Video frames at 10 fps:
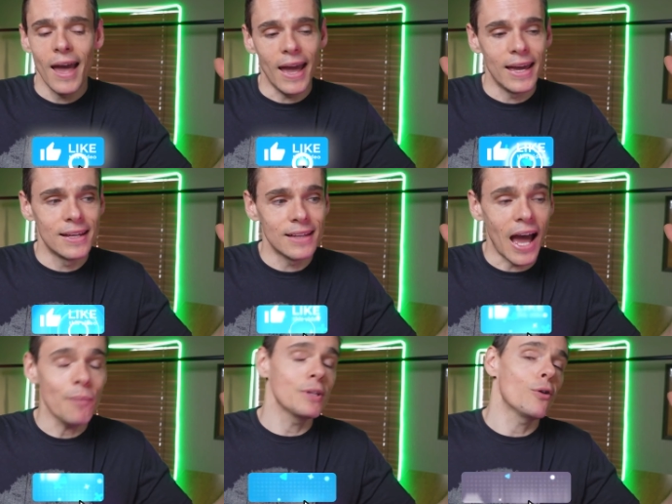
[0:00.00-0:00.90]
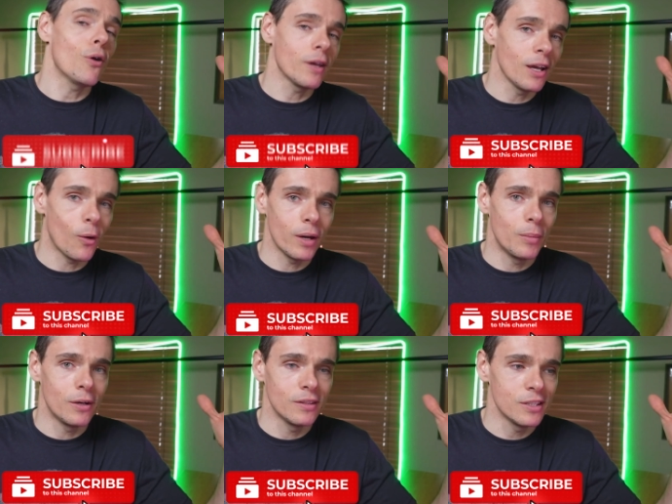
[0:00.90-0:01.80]
And I've been talking quite a
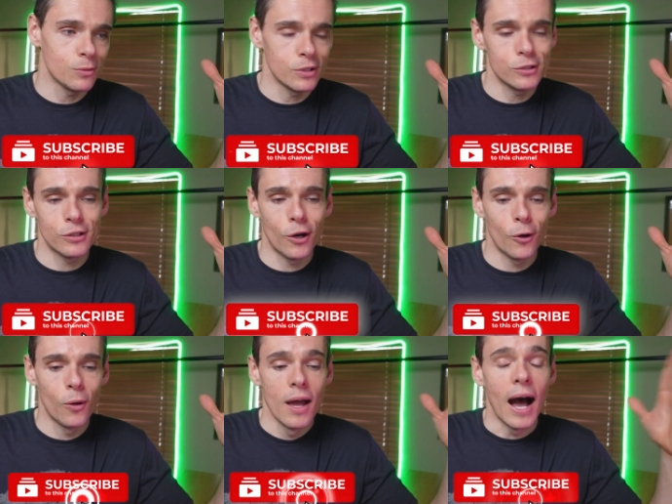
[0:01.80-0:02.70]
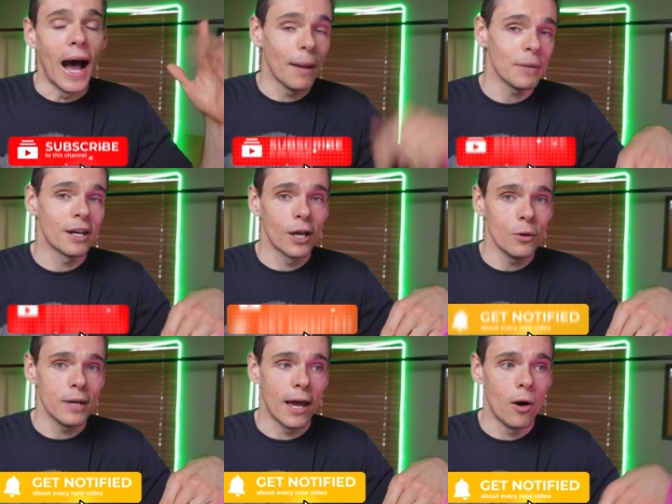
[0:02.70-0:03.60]
bit on this one, so I'm gonna
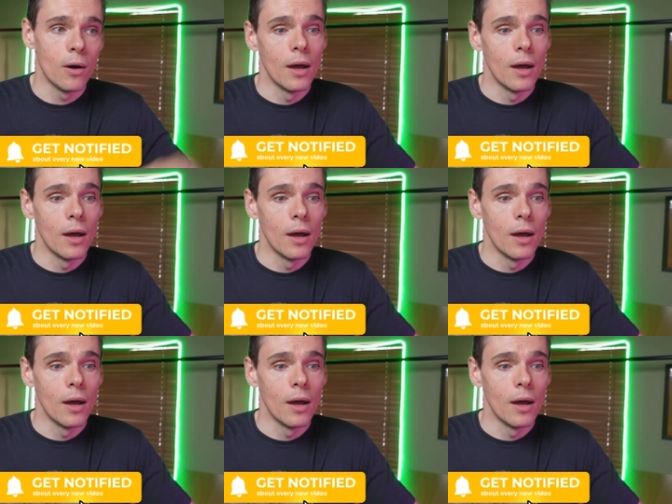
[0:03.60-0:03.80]
go now.